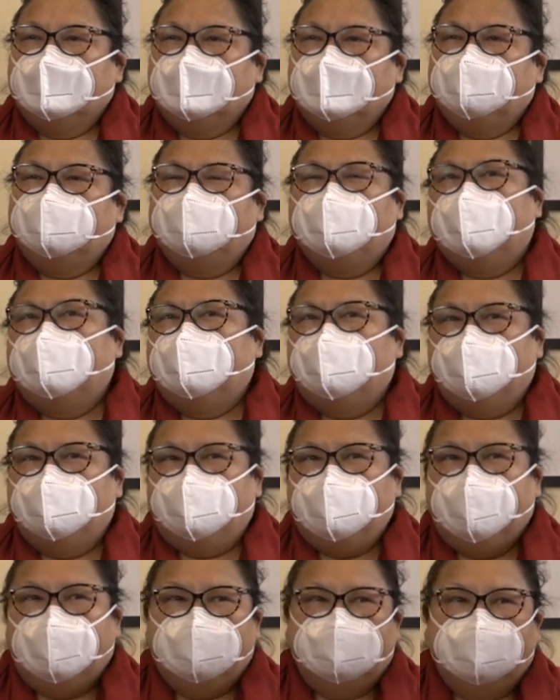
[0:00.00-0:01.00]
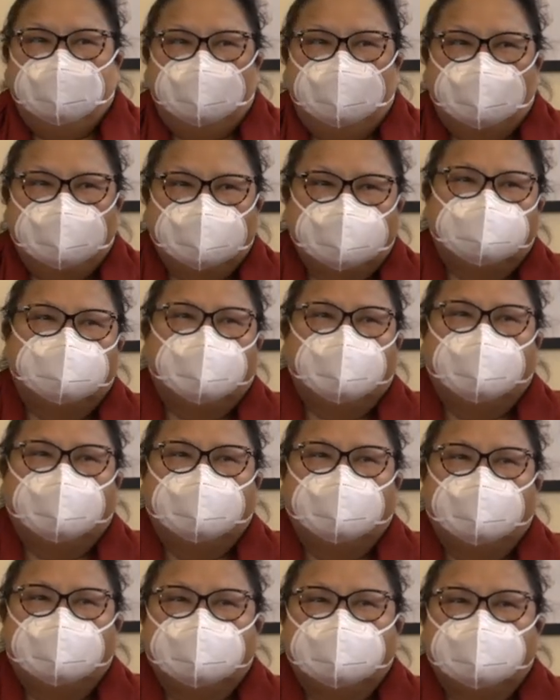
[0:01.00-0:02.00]
If they don't follow this
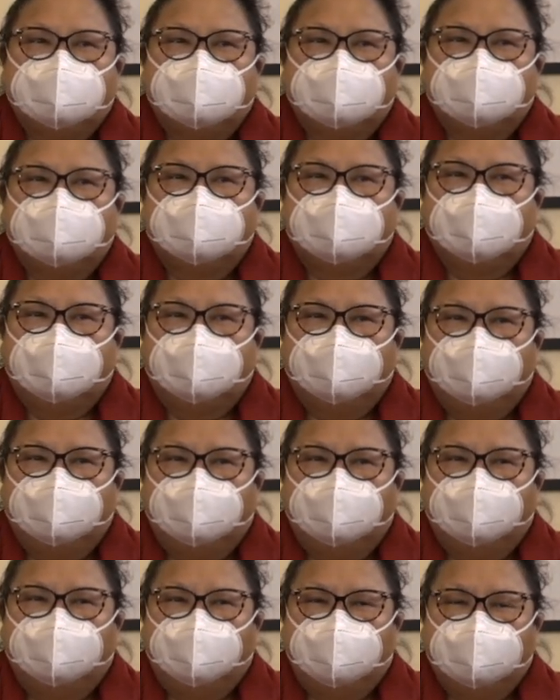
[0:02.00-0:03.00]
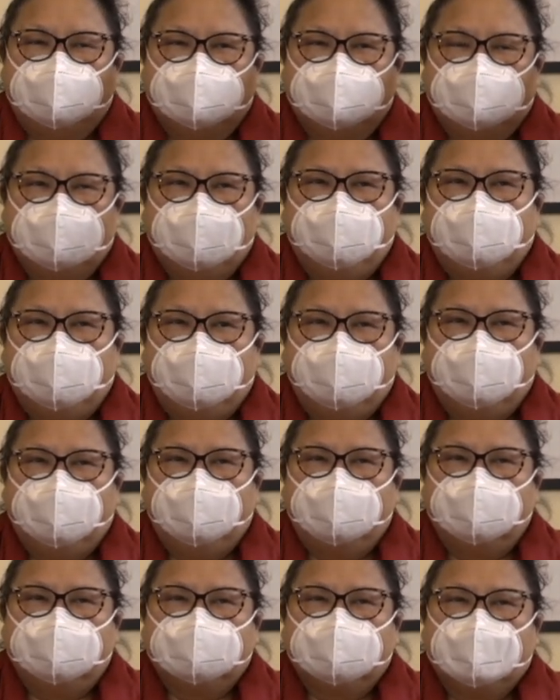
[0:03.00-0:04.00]
regulation of, for the safety of
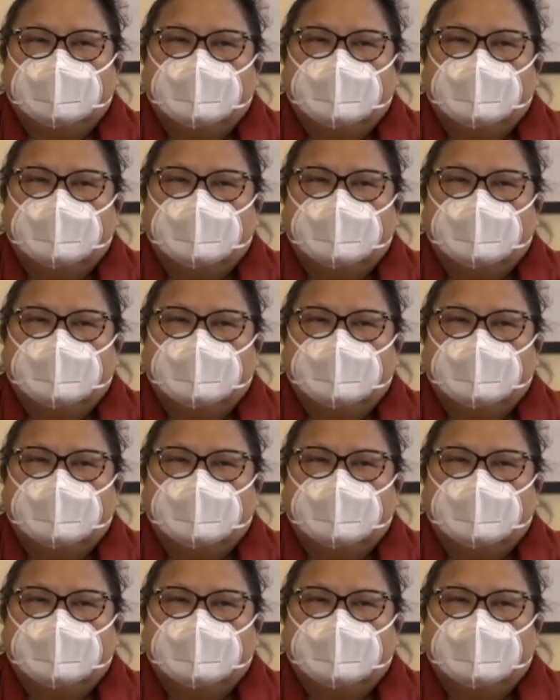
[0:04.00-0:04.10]
others,